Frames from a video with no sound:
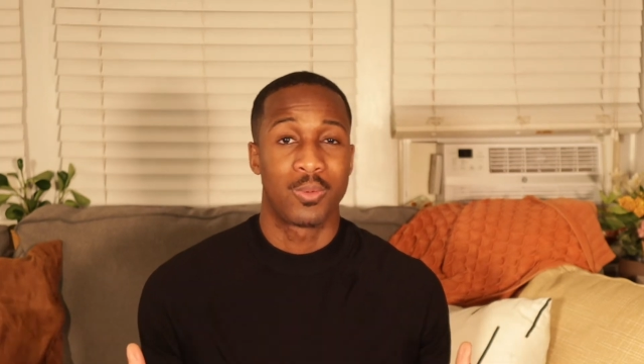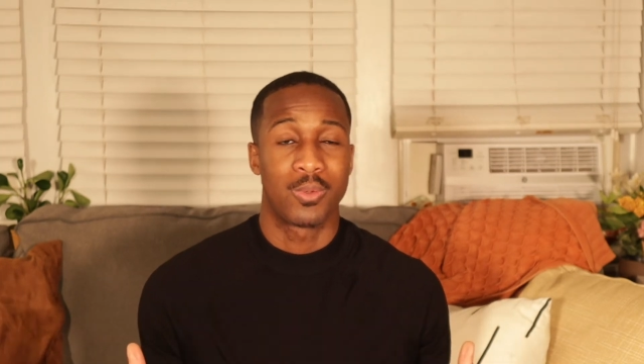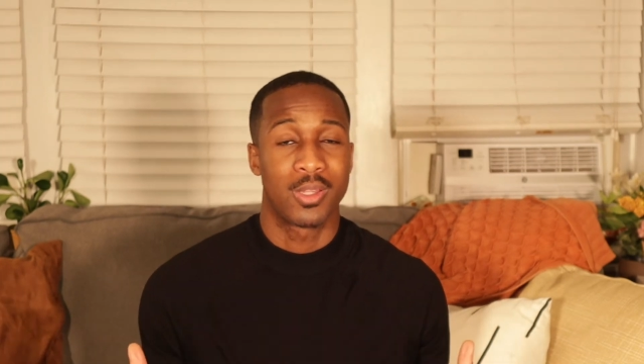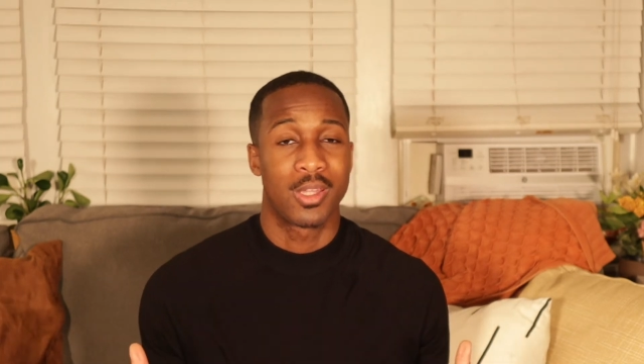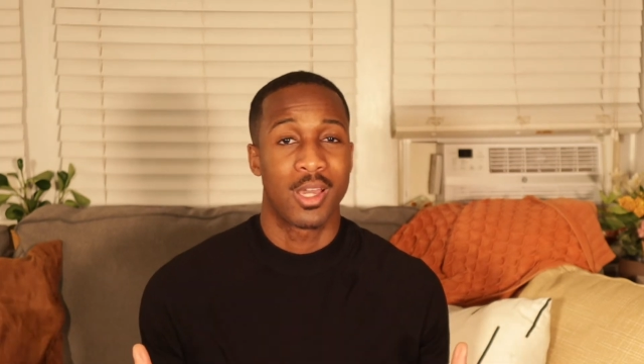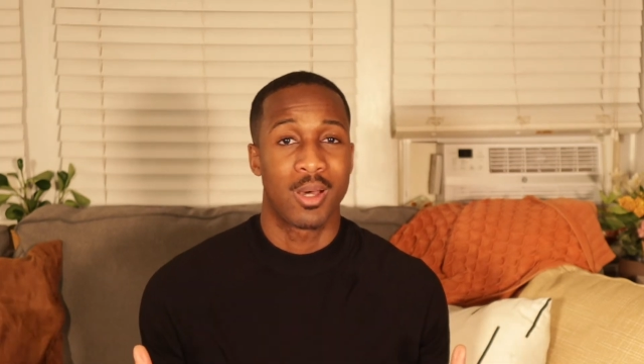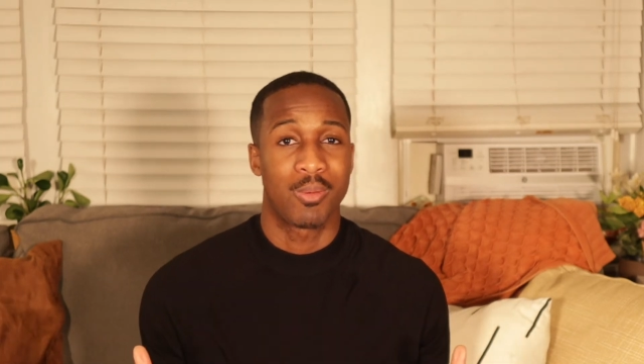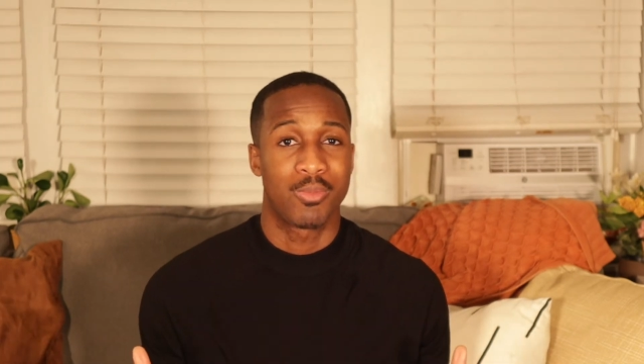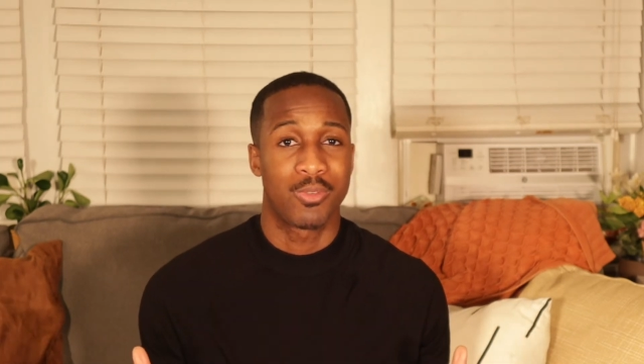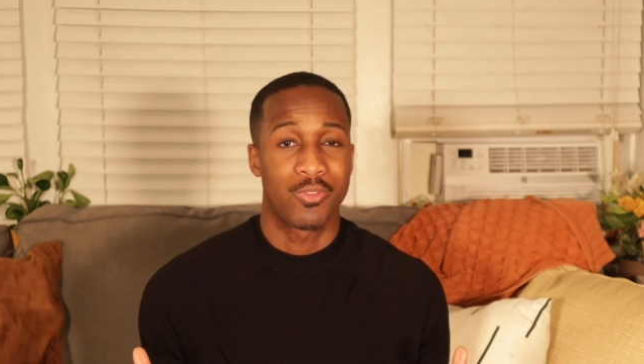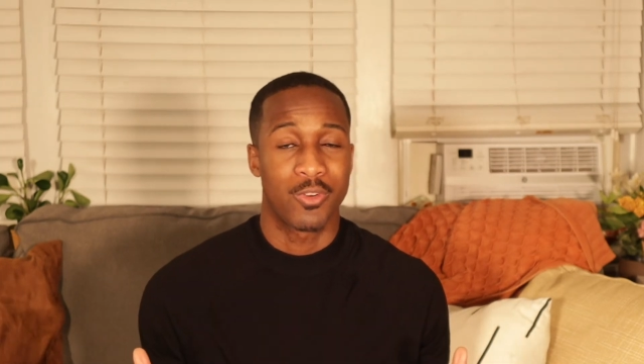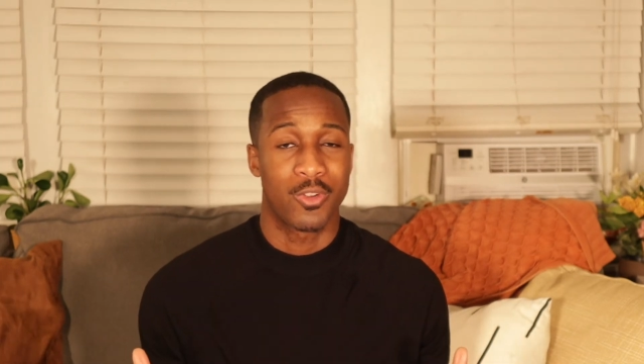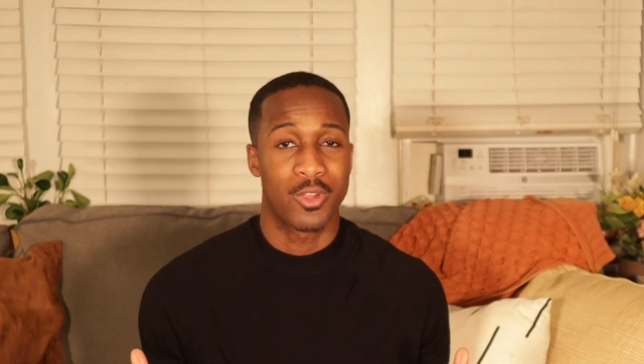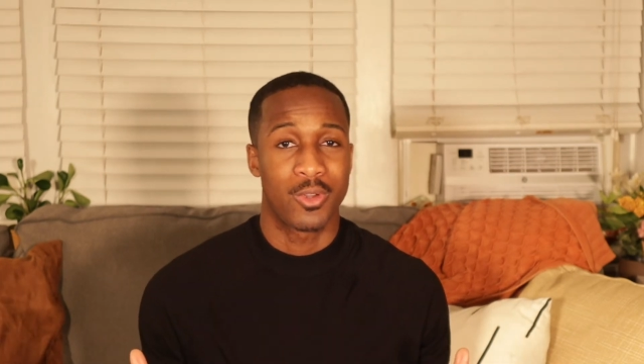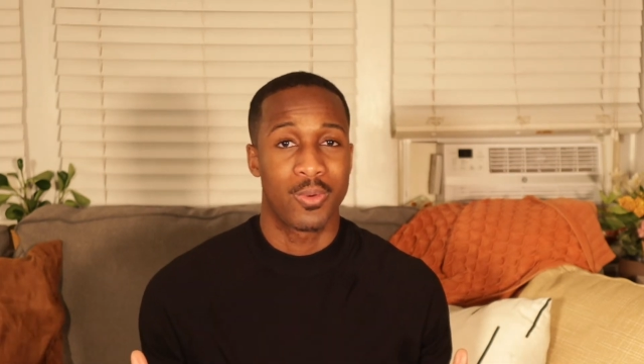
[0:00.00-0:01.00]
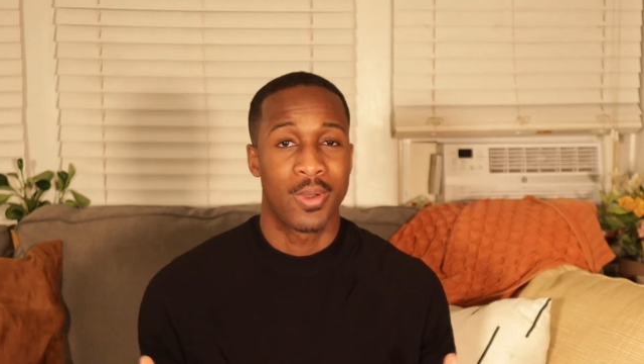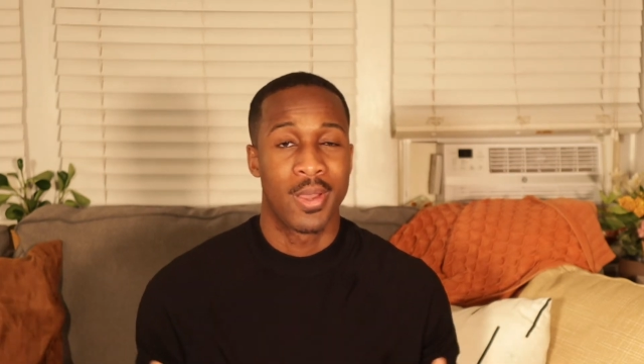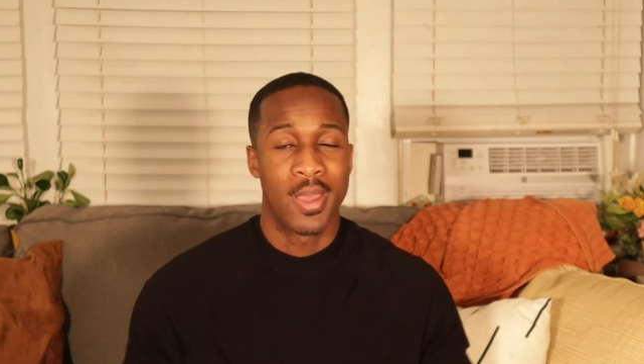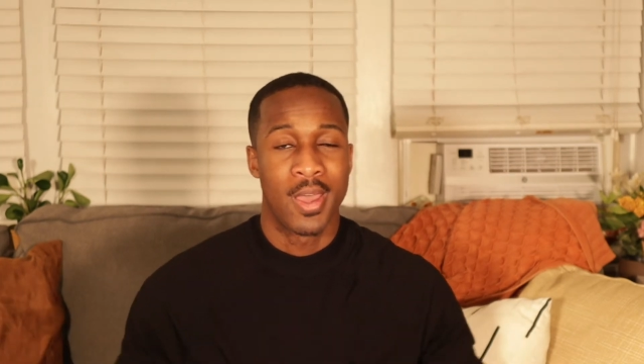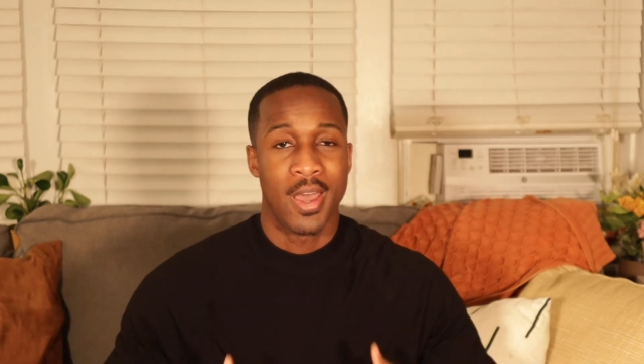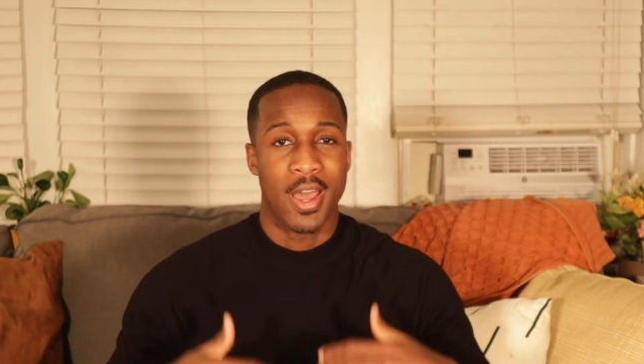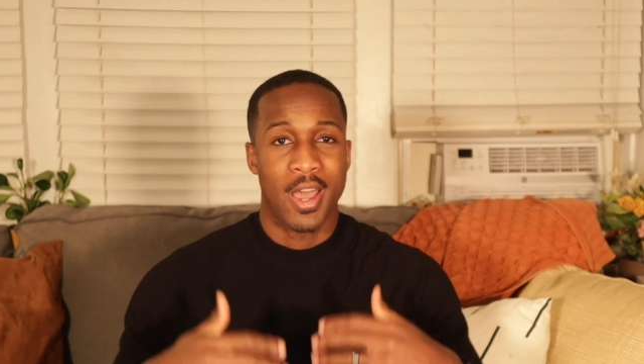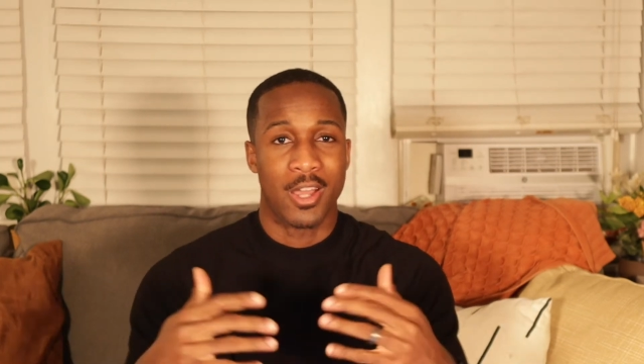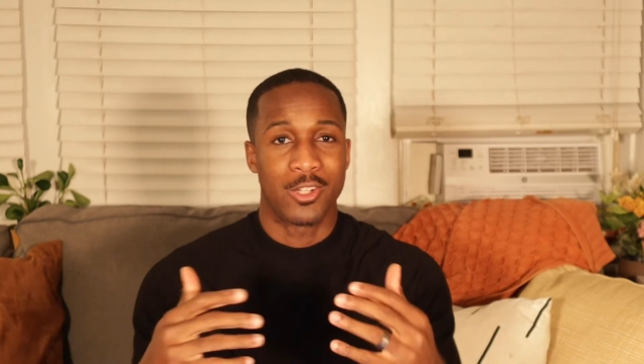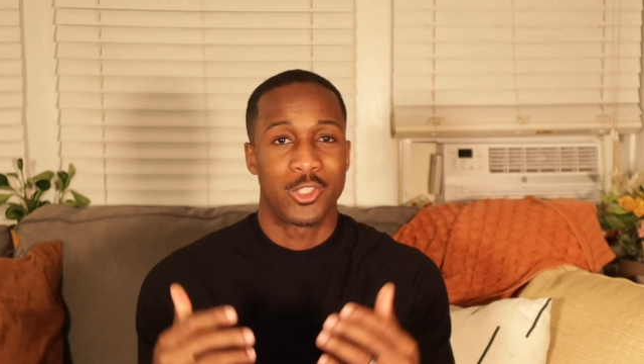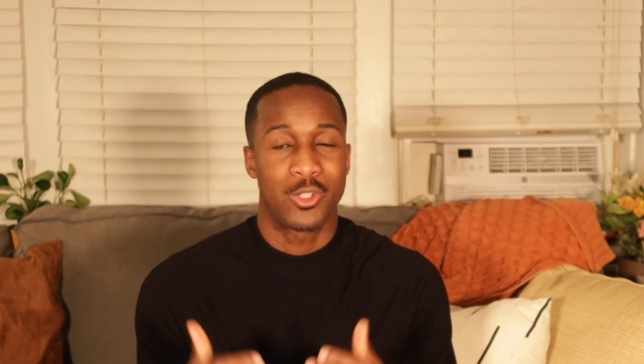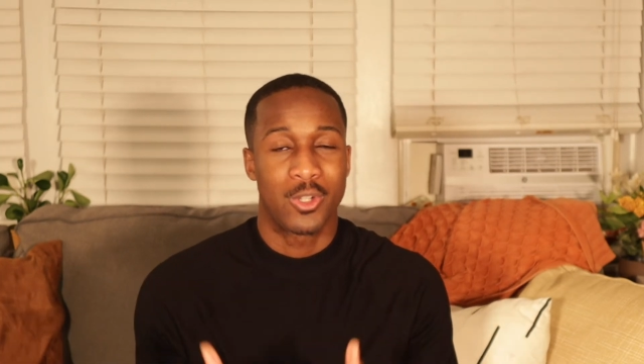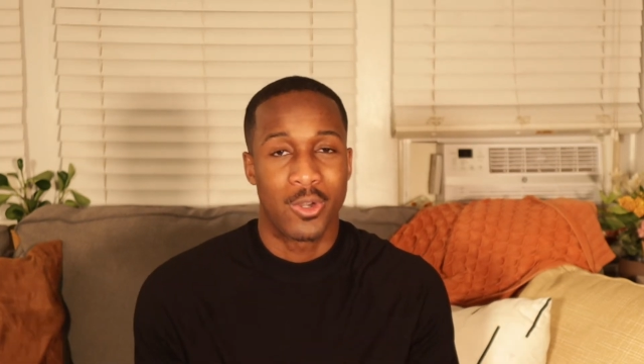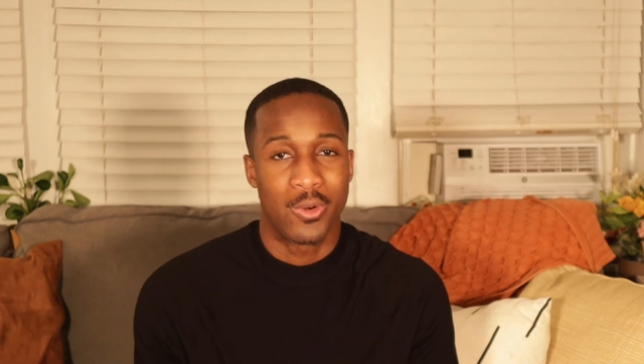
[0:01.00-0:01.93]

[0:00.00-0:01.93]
really helpful for you as you